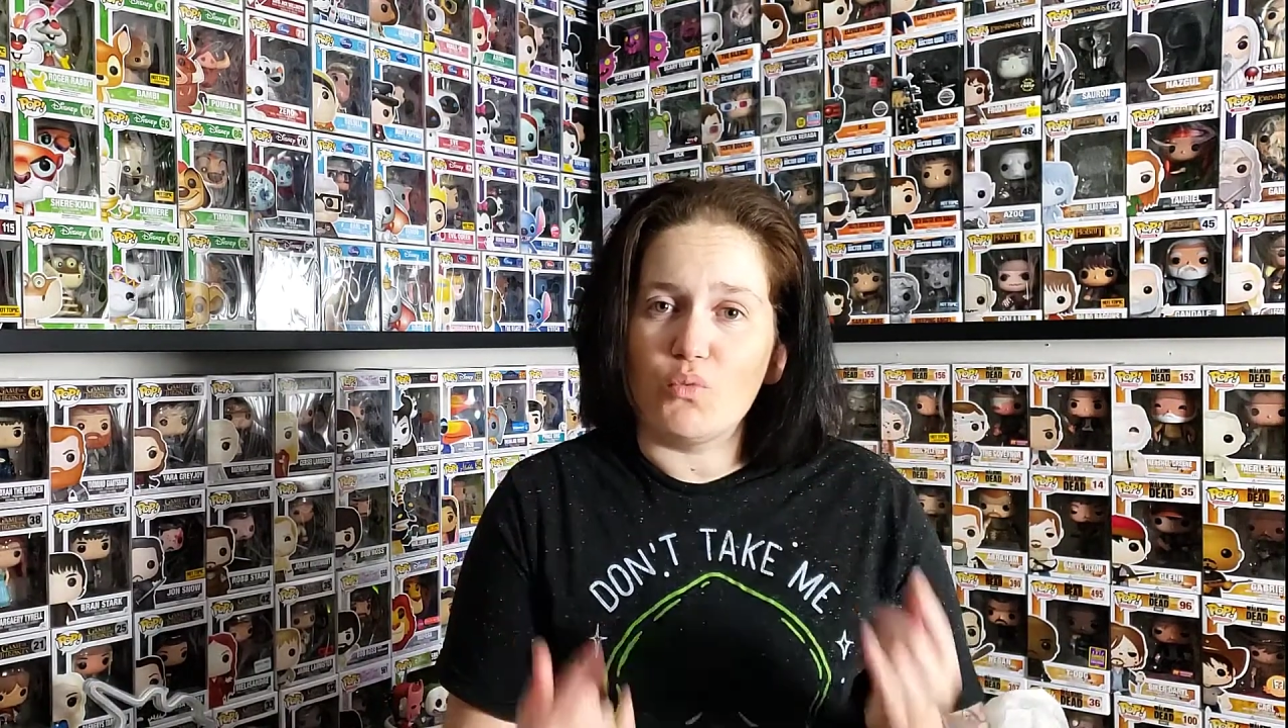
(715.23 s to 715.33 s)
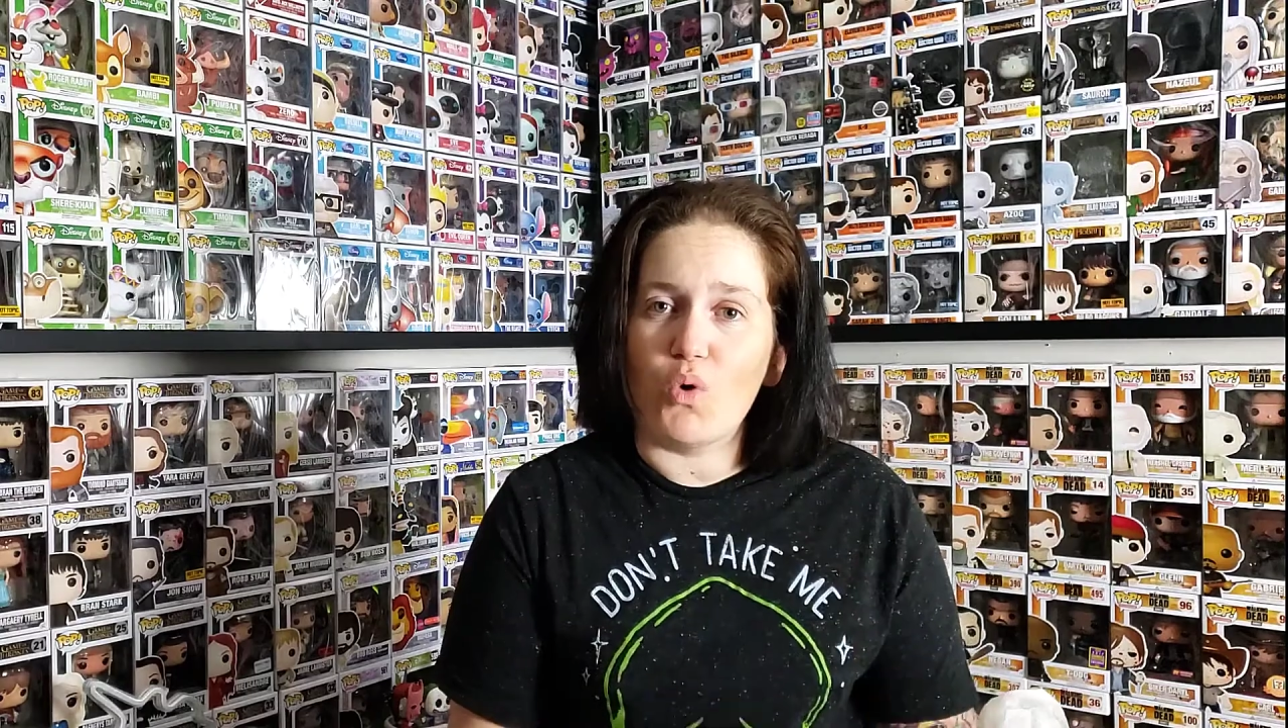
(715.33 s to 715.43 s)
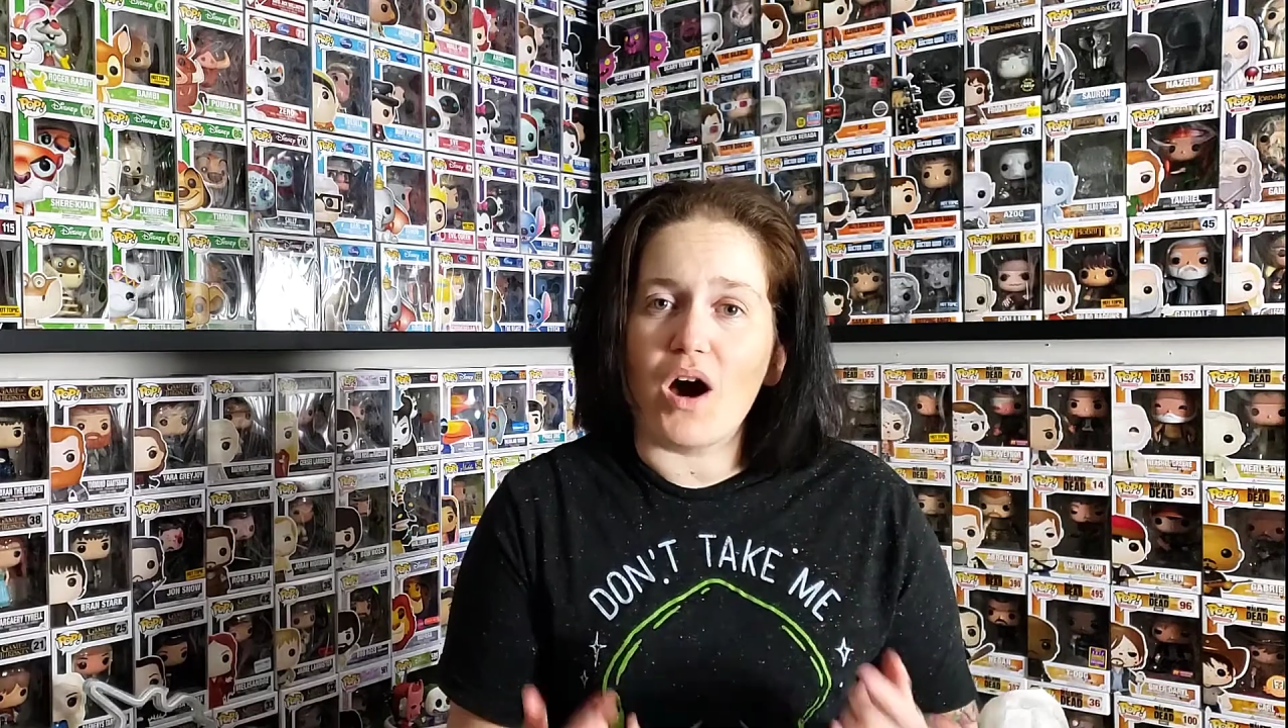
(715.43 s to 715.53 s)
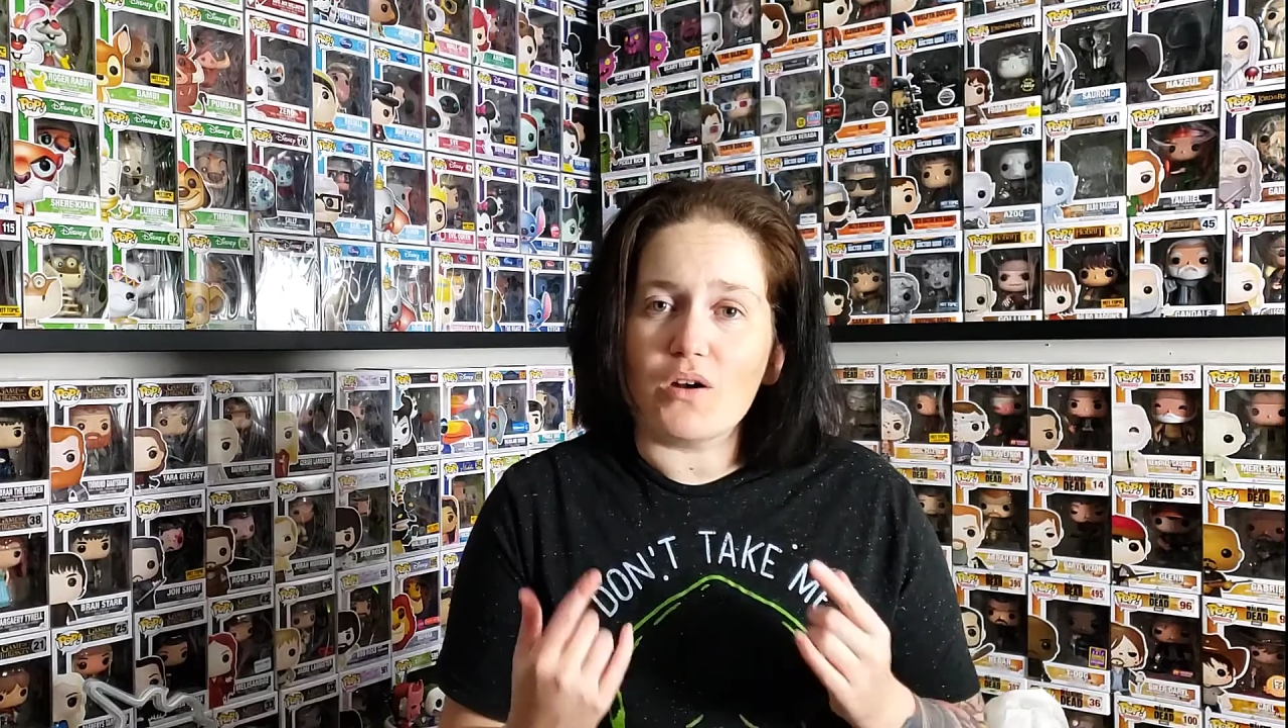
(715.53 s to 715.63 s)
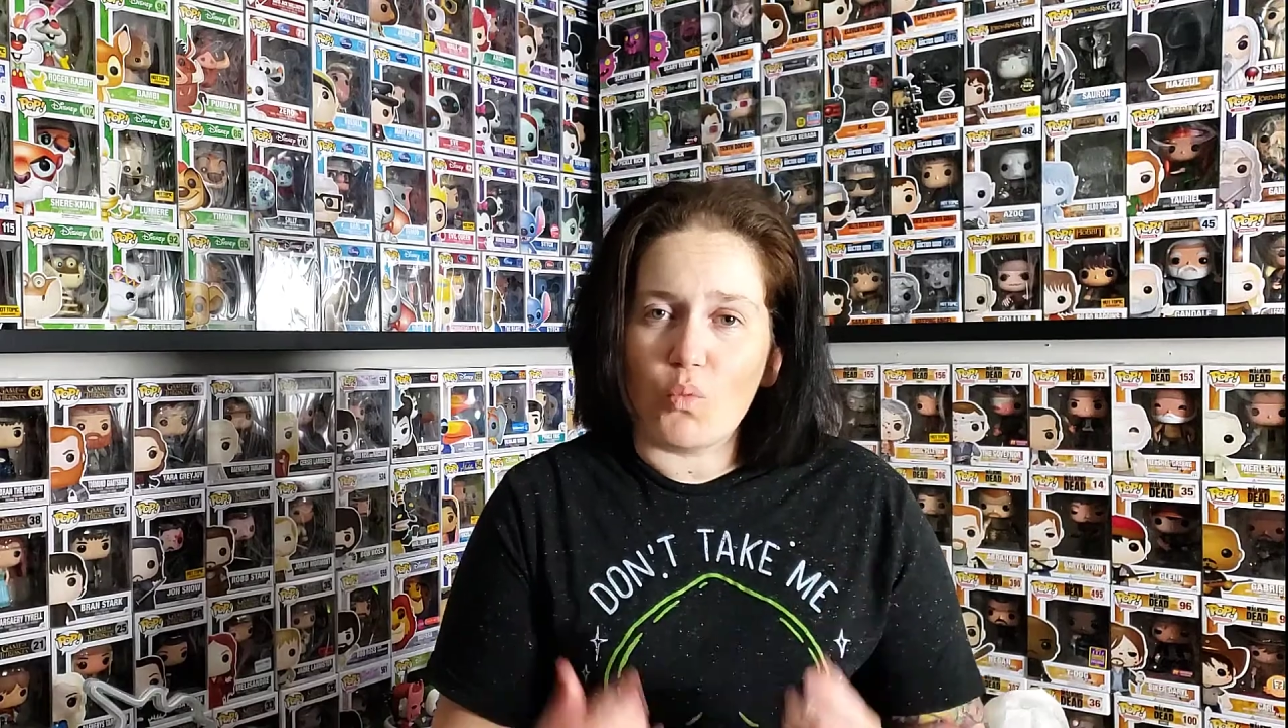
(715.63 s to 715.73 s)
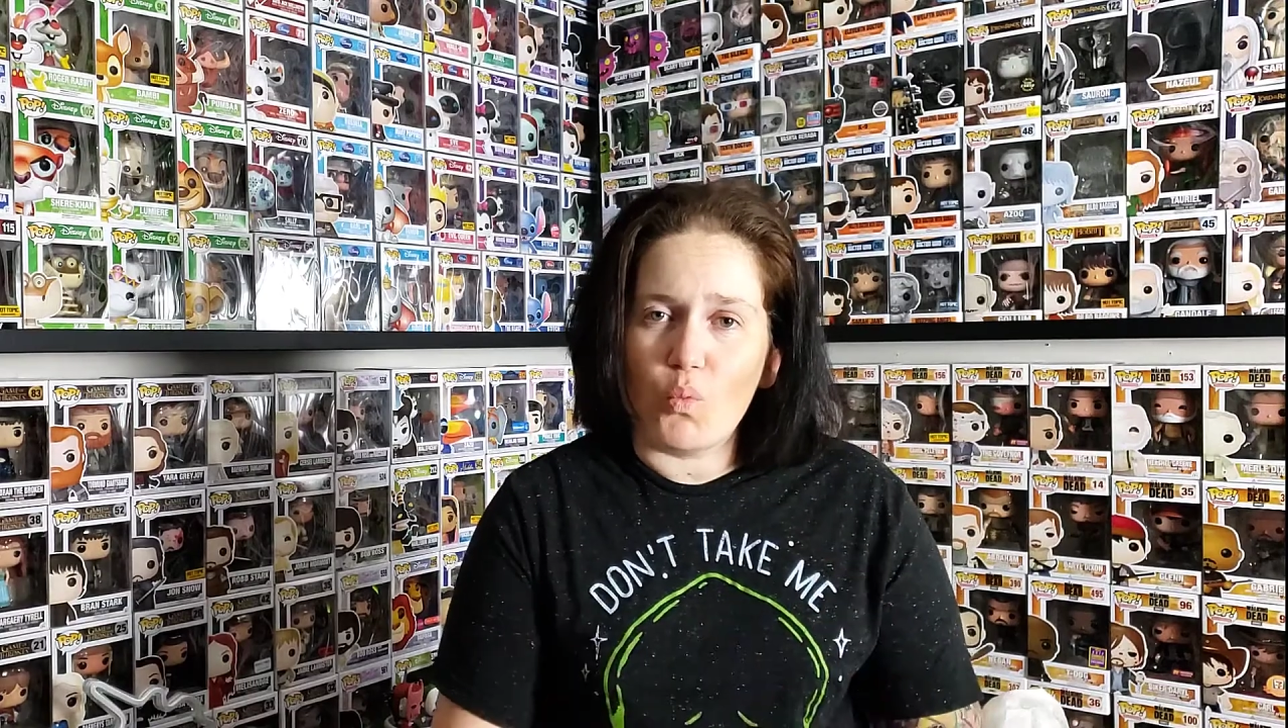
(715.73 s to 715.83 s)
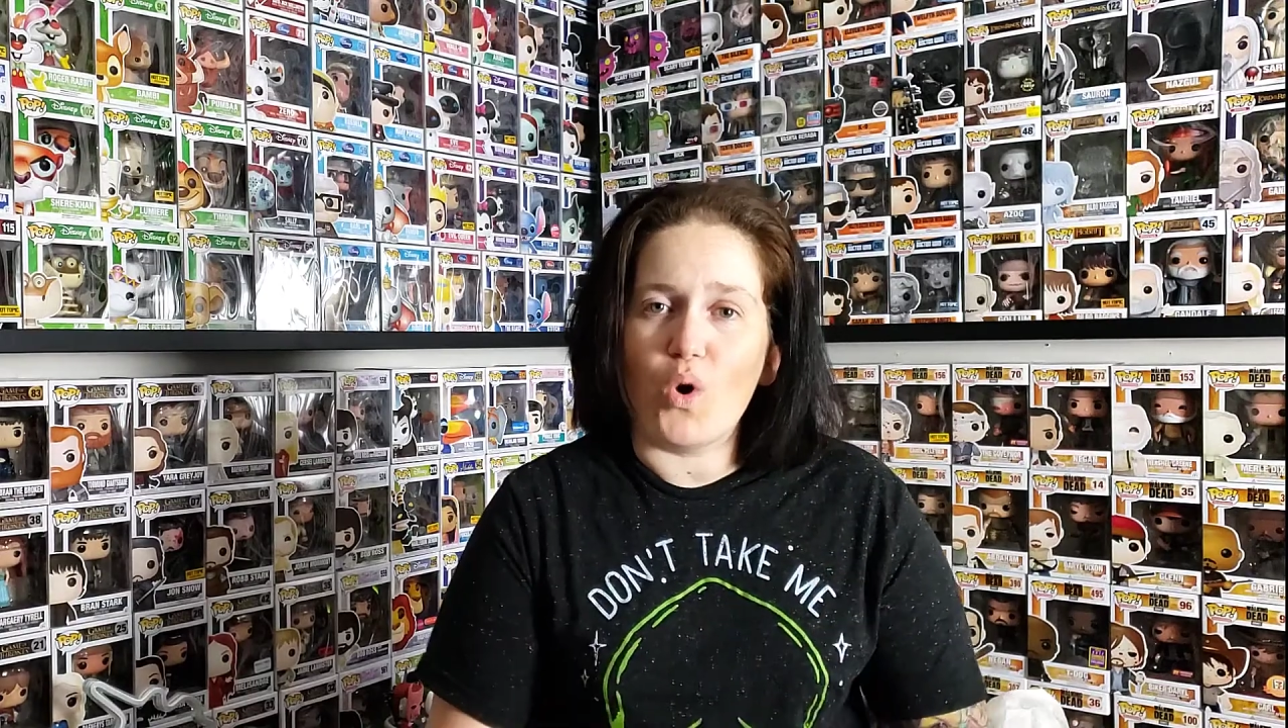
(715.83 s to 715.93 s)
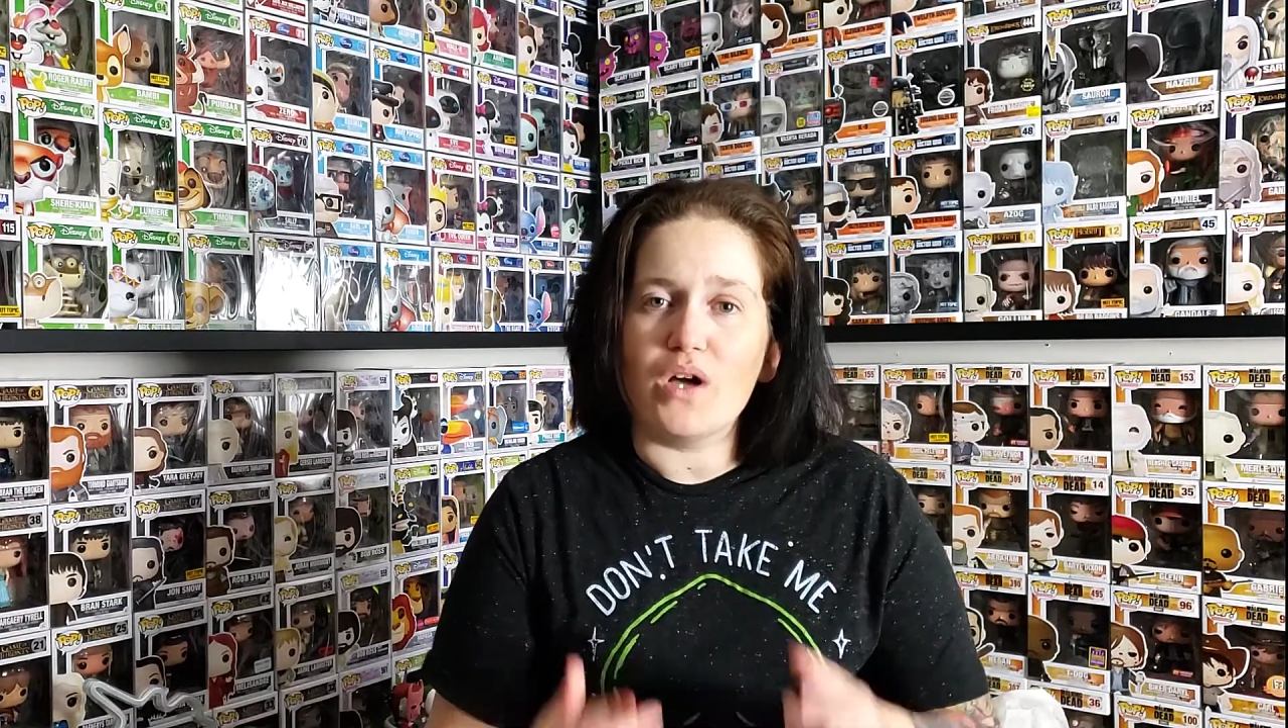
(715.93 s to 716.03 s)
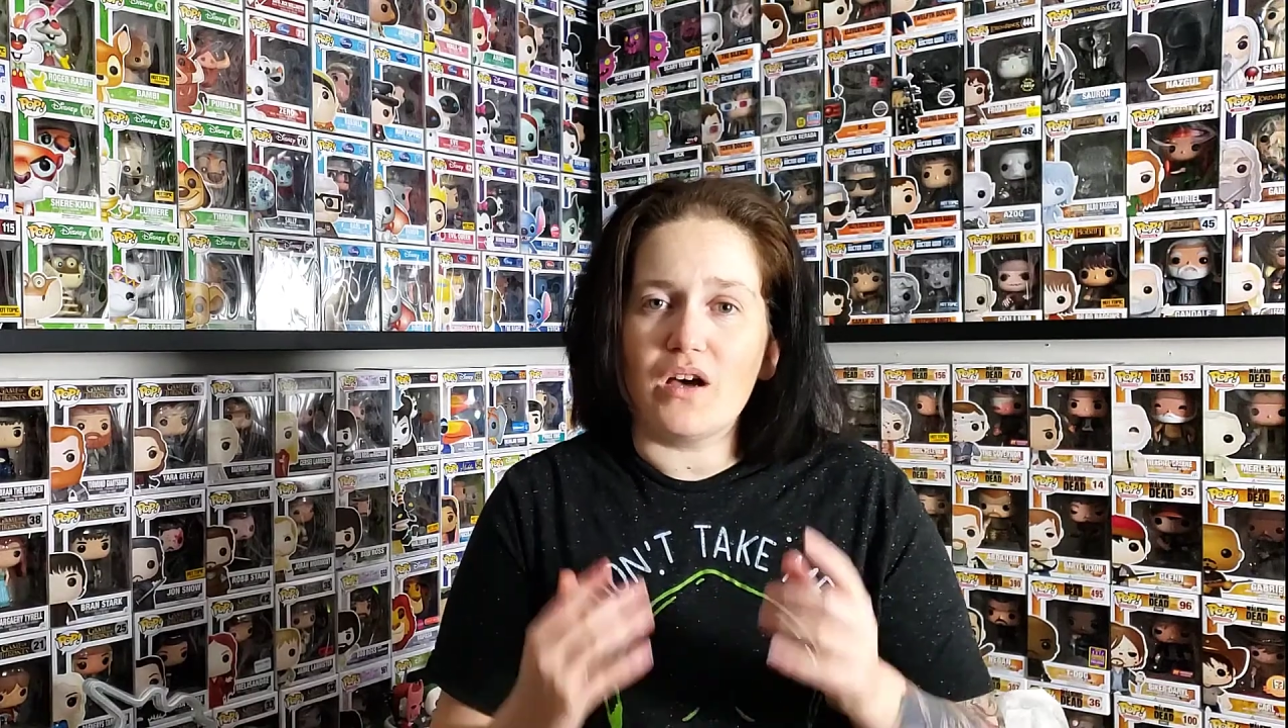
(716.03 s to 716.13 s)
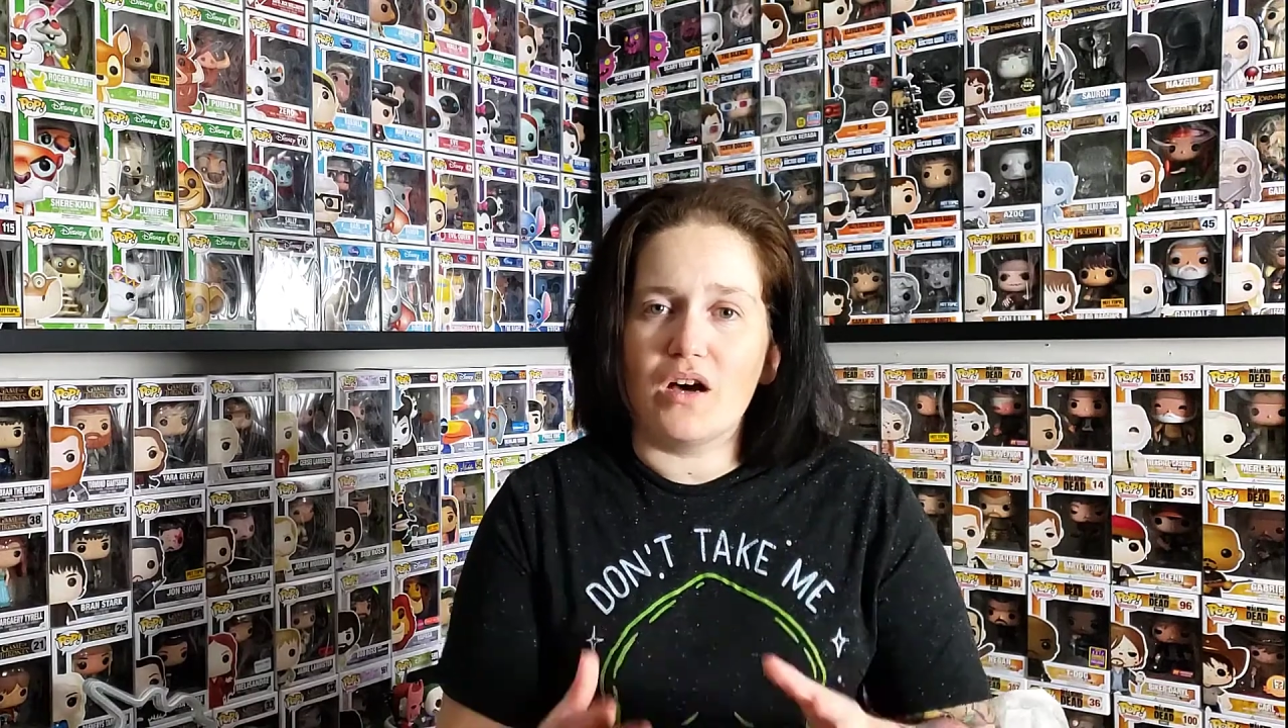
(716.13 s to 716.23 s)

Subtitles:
want one